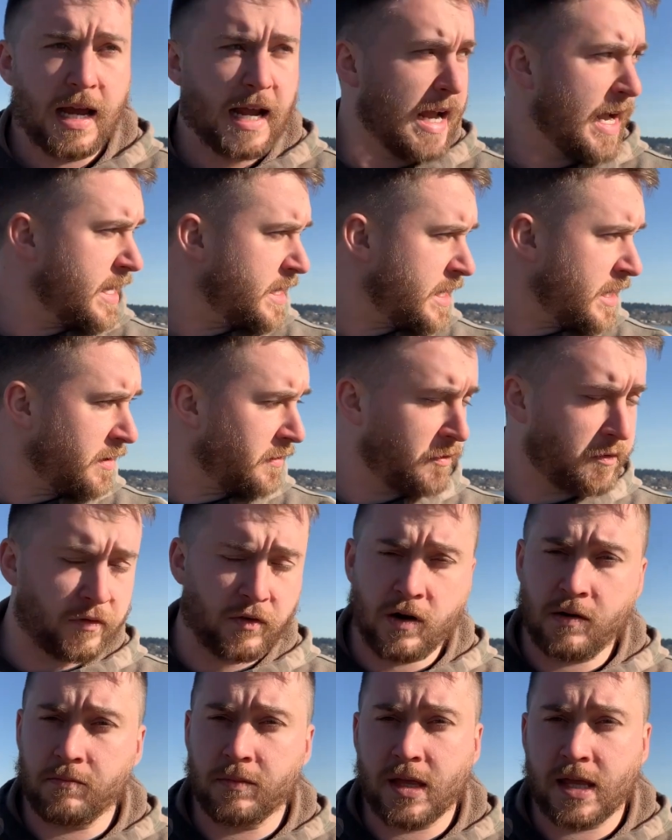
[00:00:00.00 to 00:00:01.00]
And then
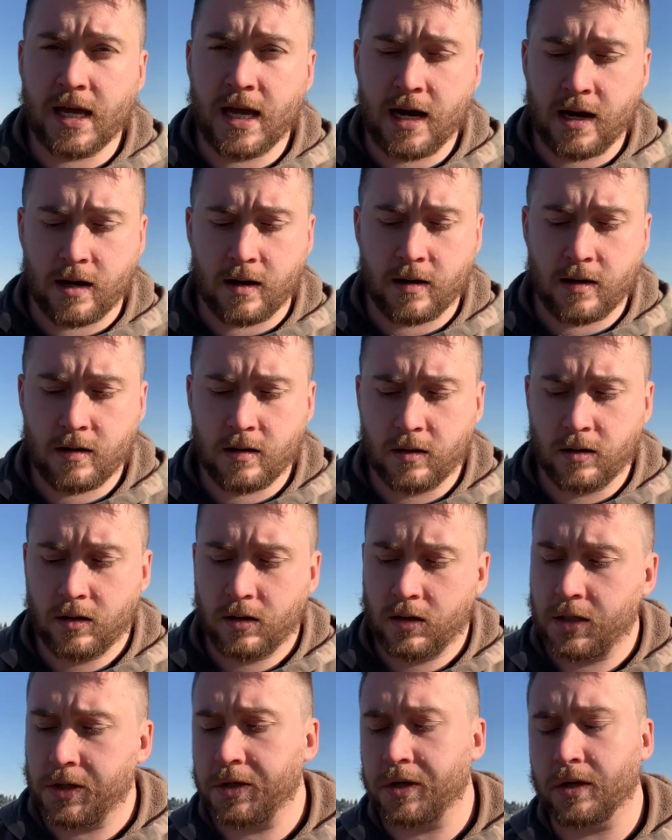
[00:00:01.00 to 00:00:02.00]
from there,
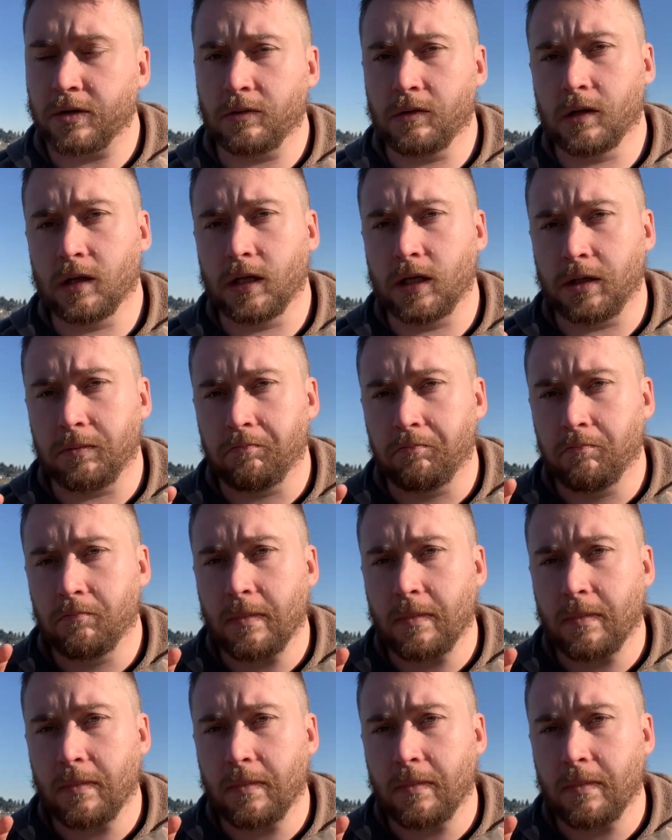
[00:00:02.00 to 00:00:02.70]
you can really